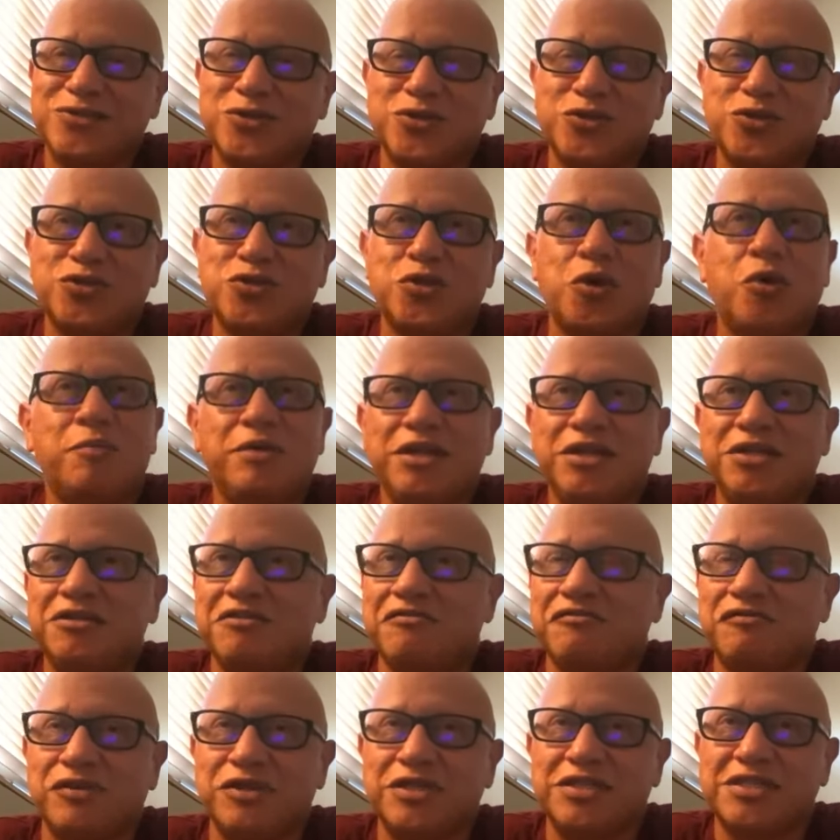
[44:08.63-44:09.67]
there's so many
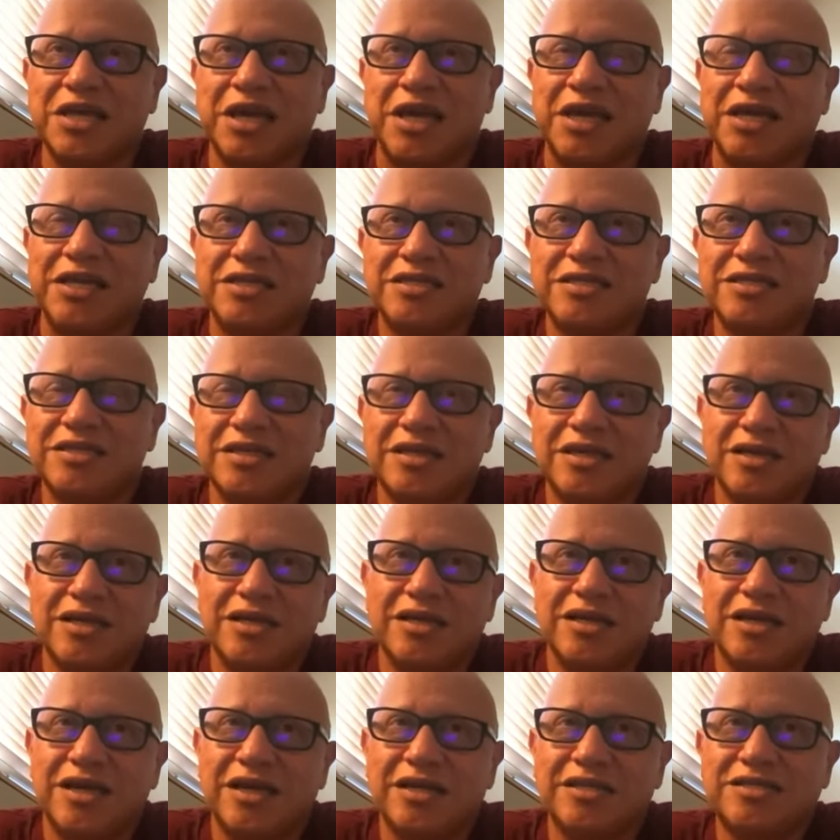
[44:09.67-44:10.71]
different saints
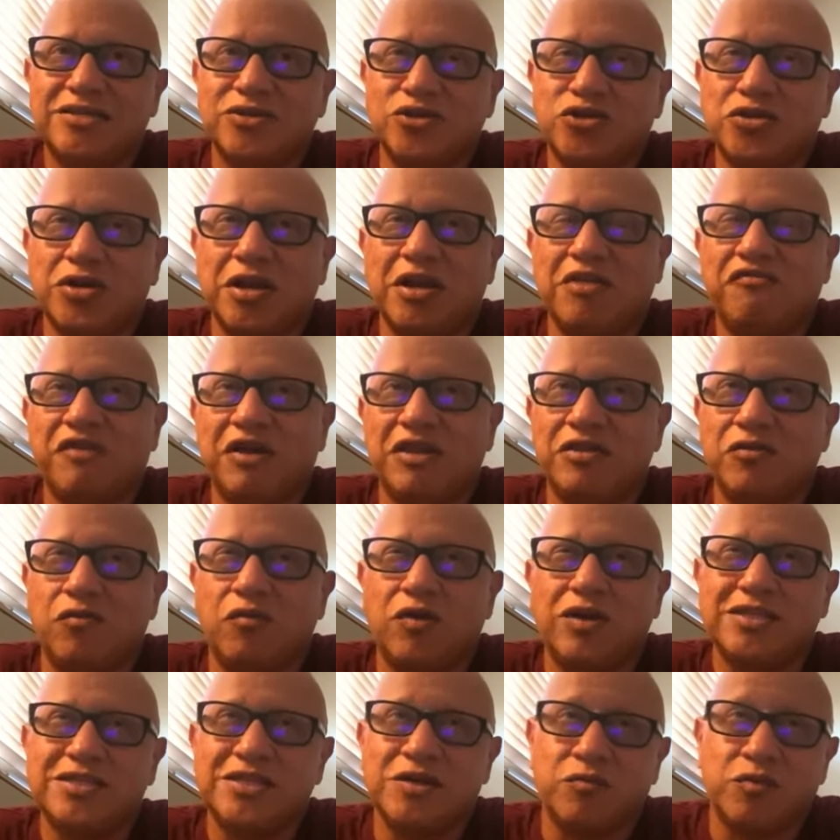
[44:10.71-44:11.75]
and so trying to find the
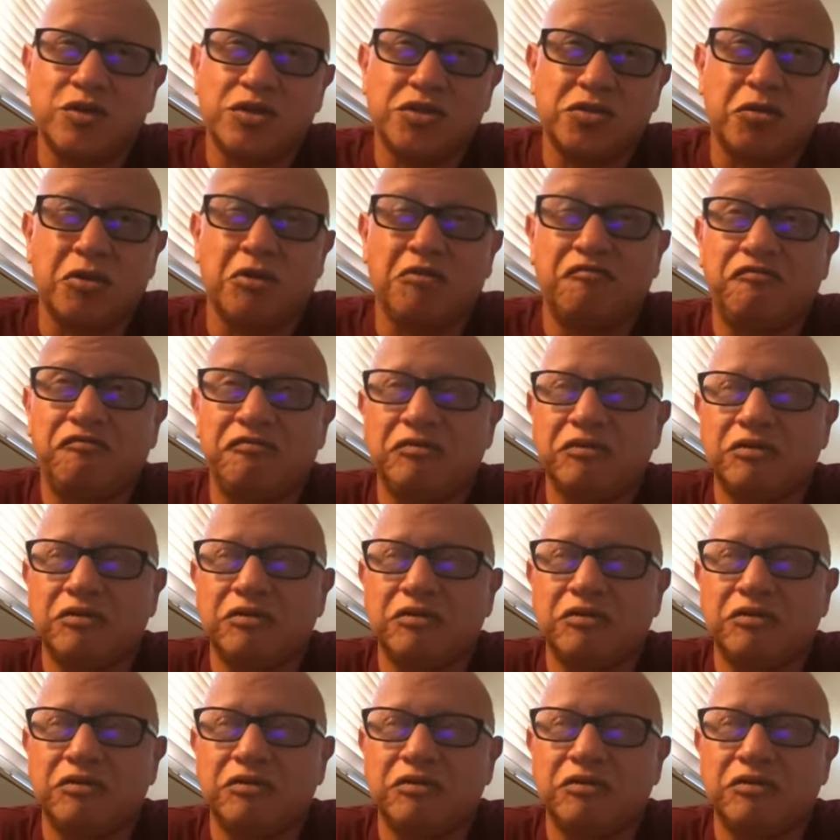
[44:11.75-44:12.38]
ones that were sort of